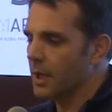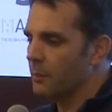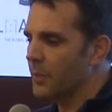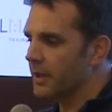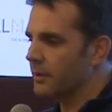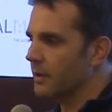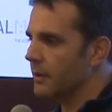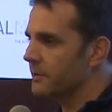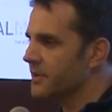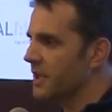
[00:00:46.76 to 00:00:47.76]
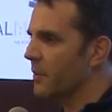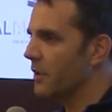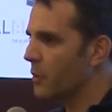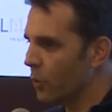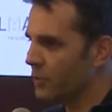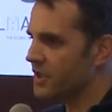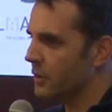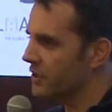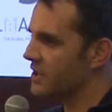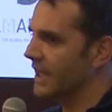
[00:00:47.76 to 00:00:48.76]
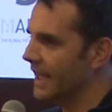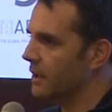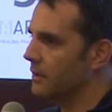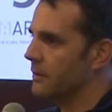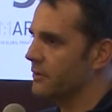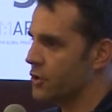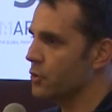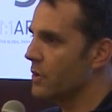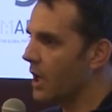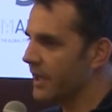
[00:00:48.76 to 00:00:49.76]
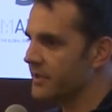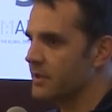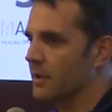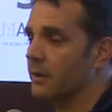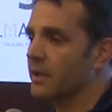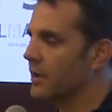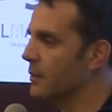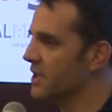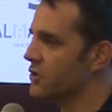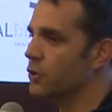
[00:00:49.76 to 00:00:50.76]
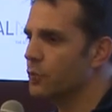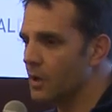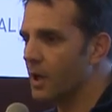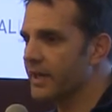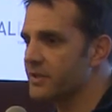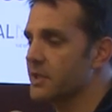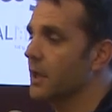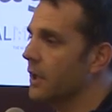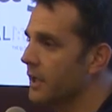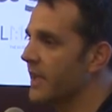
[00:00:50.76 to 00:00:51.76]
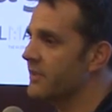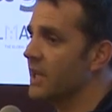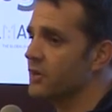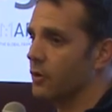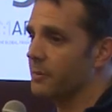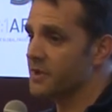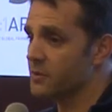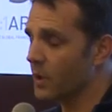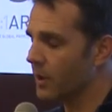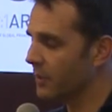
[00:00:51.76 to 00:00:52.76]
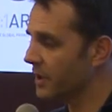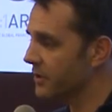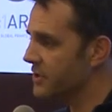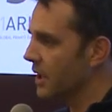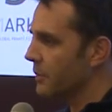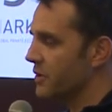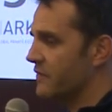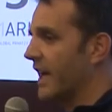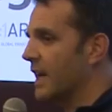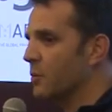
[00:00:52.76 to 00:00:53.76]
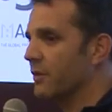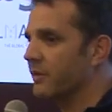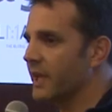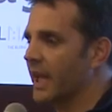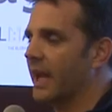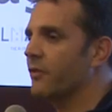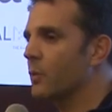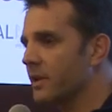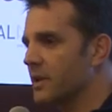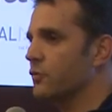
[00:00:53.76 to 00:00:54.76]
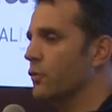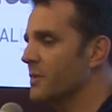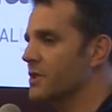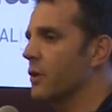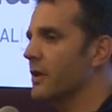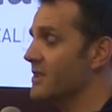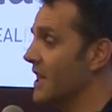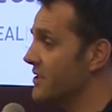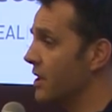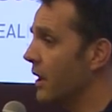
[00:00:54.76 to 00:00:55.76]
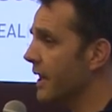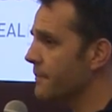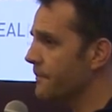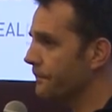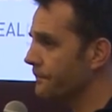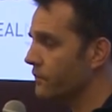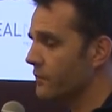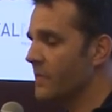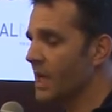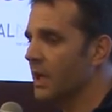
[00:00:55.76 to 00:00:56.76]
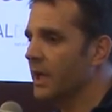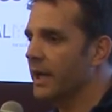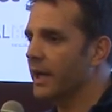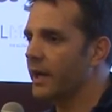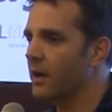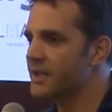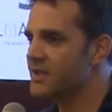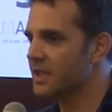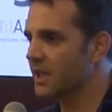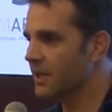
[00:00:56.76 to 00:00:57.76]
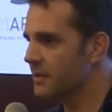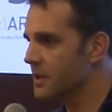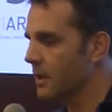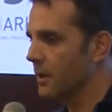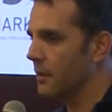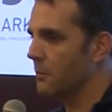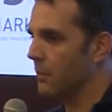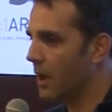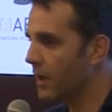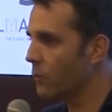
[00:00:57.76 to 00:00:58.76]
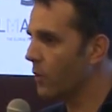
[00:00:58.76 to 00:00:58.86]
But some of them are also just a little too nice, and I think they're a bit too nice in their day jobs as well, because the most valuable thing everyone in this room has got is their time. And I see it as my